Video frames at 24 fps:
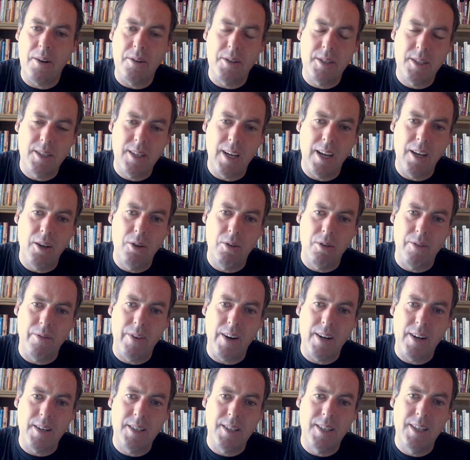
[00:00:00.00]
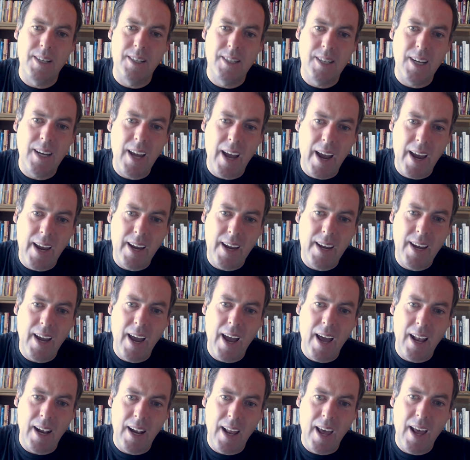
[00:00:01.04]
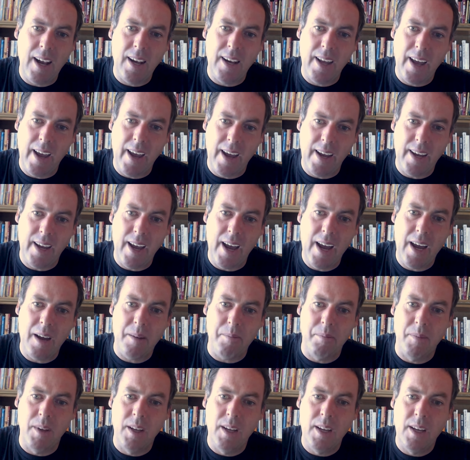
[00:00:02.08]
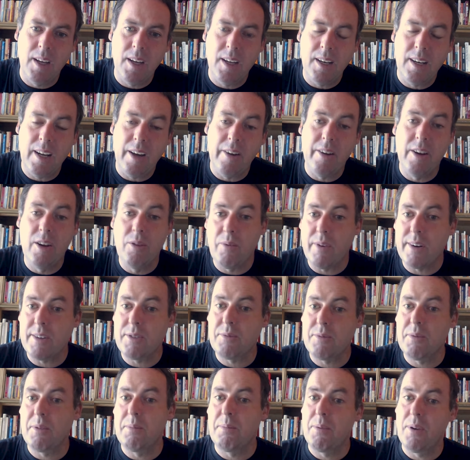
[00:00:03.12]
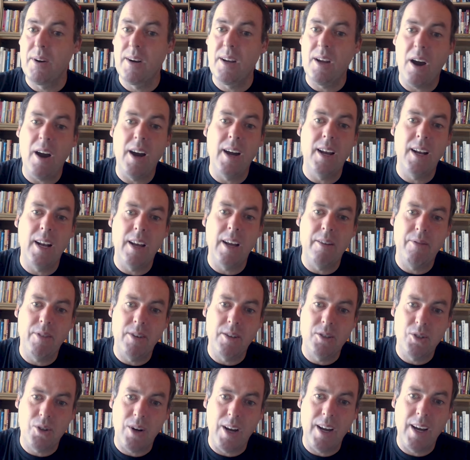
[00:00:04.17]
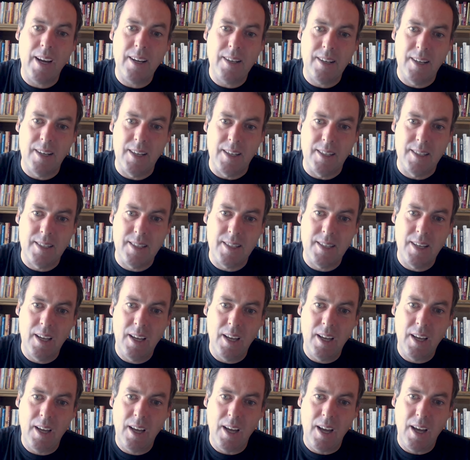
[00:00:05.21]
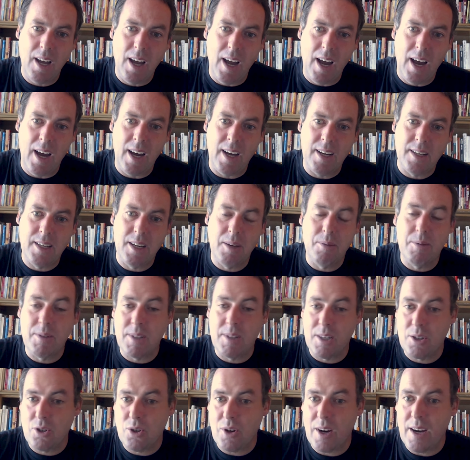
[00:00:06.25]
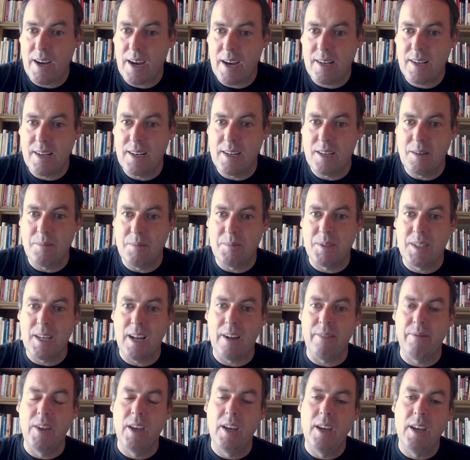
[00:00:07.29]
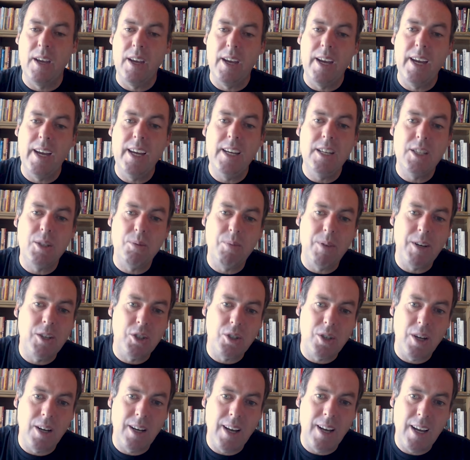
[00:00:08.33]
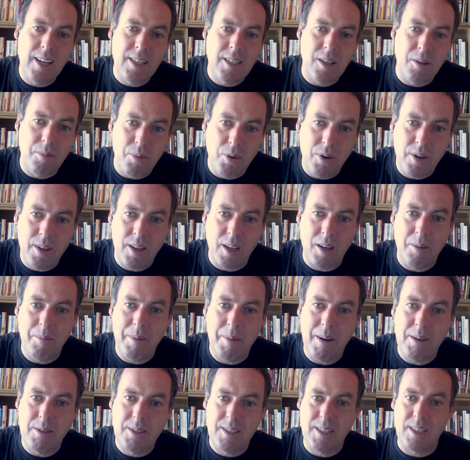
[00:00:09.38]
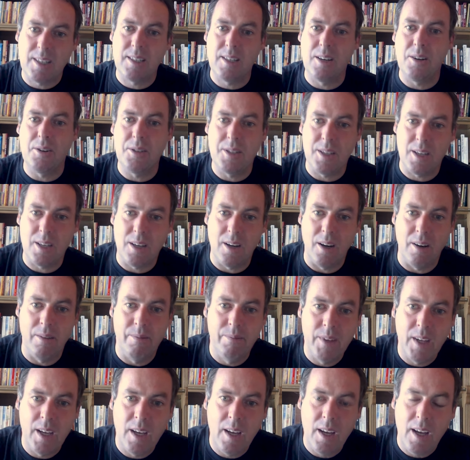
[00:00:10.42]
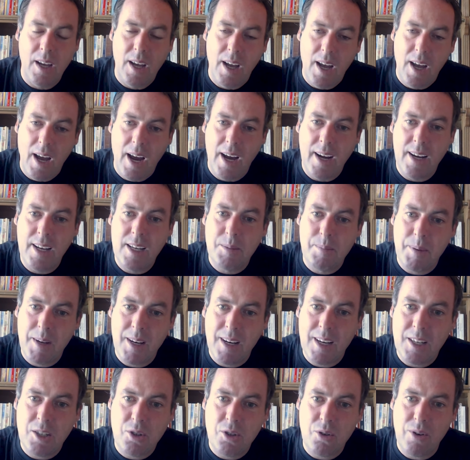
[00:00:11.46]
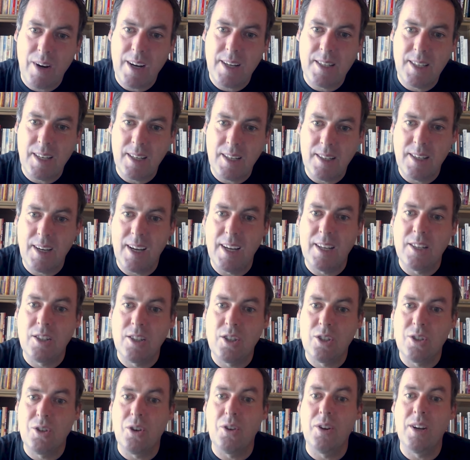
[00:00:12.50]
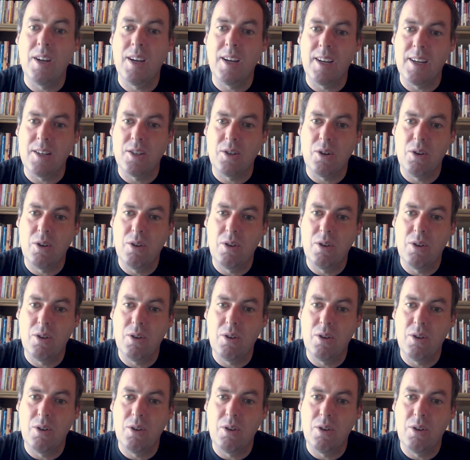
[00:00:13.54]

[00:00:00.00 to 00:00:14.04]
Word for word: State University, D A L L A M. Now, he works with pretty high level triathletes, and he was a triathlete himself. He switched to nasal breathing about six years ago, and he's been interested in studying it